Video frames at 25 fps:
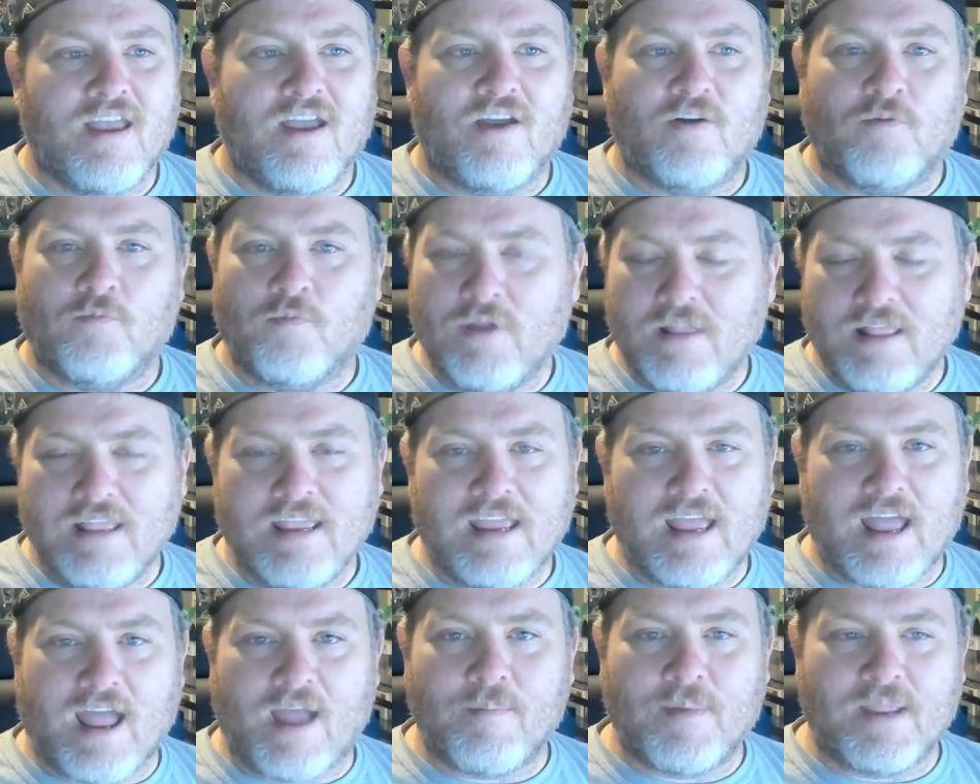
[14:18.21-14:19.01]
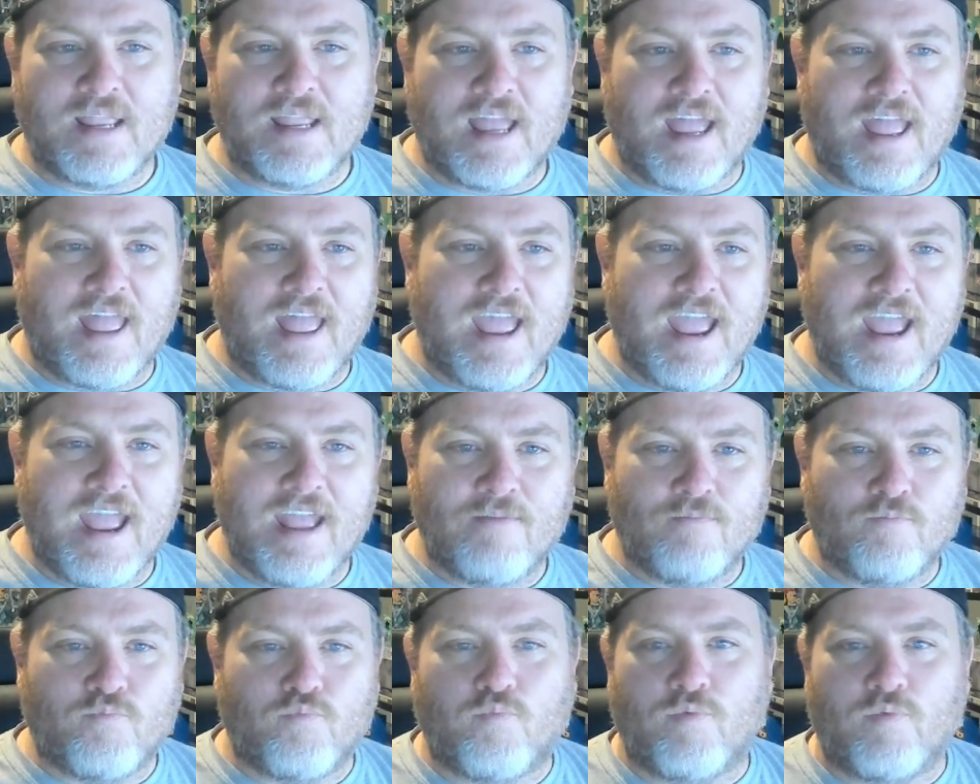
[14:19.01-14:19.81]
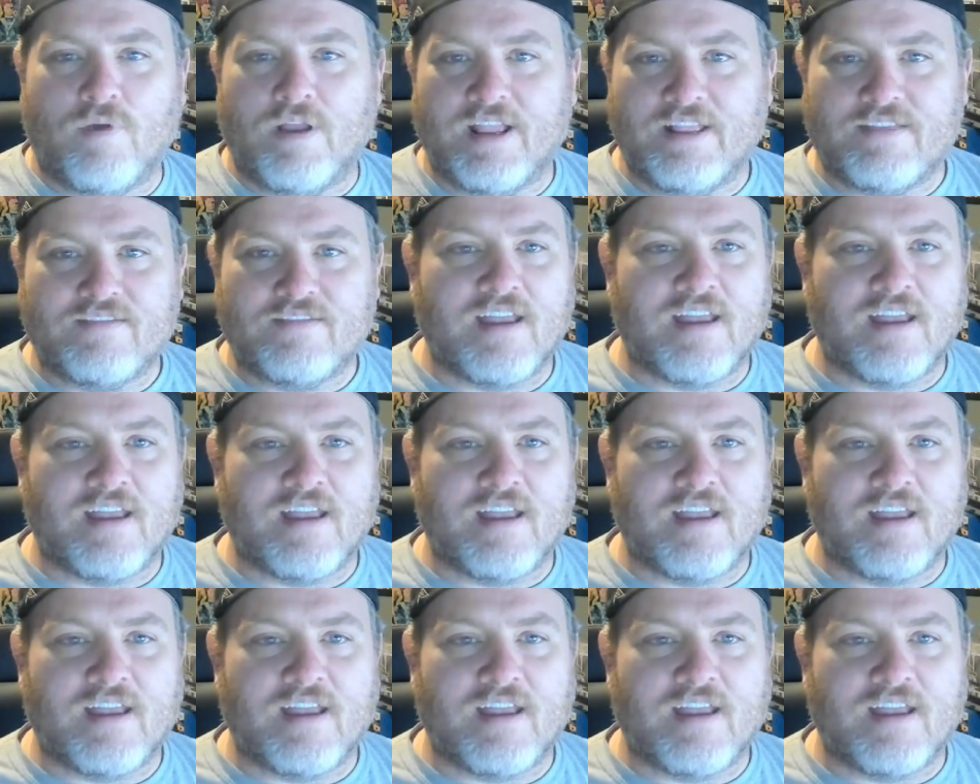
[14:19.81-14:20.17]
really, I mean, it's